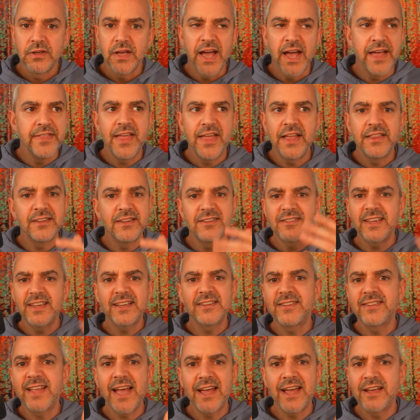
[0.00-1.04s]
And then the
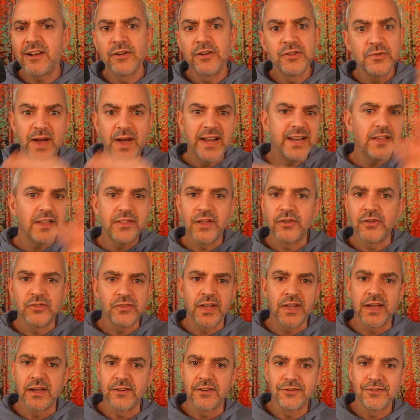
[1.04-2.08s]
sixth day, you don't do any of those
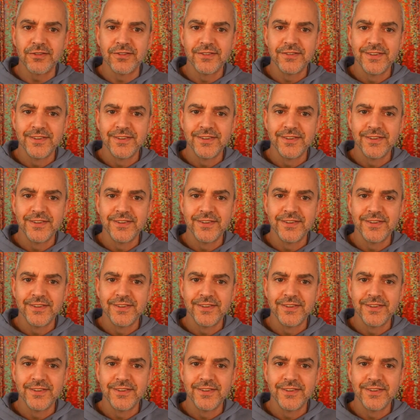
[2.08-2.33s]
things.